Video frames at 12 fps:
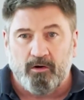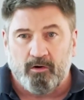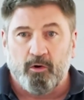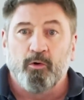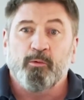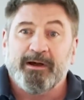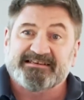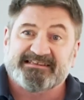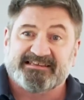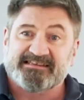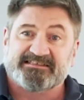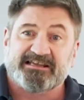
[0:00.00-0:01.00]
always
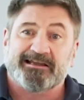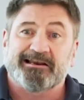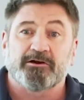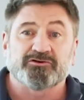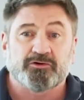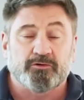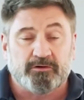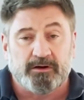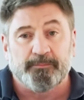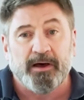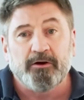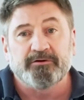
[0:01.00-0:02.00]
there's a psychological
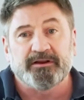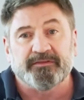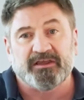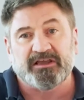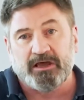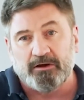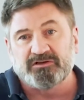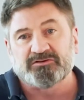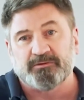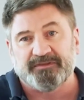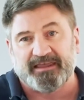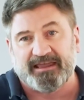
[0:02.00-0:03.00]
component that goes
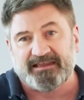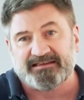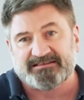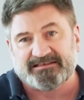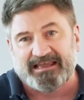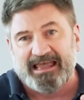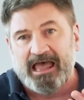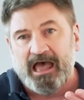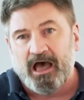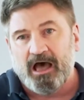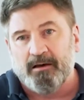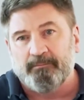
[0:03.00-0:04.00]
with this,
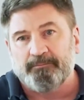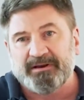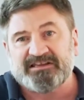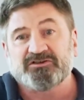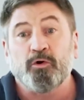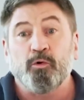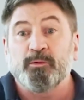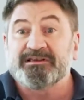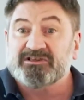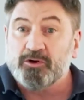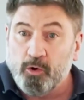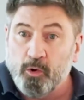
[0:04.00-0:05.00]
but it's not
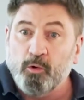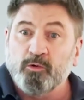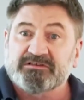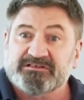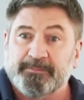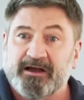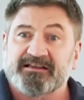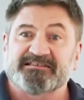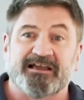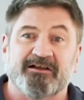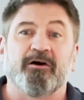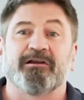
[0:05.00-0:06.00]
always caused by
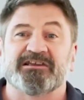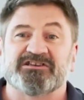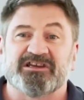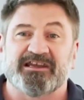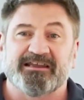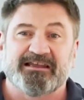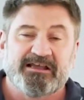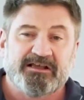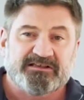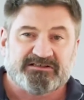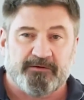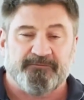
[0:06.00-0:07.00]
psychology.
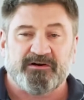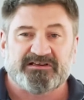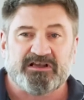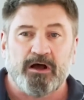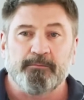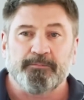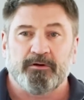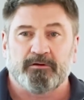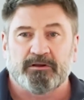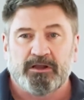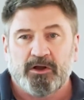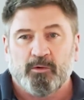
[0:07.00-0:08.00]
So for
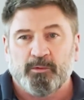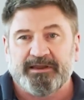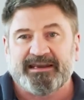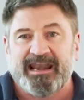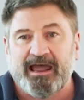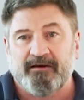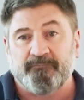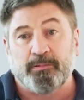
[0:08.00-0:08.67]
example, we can have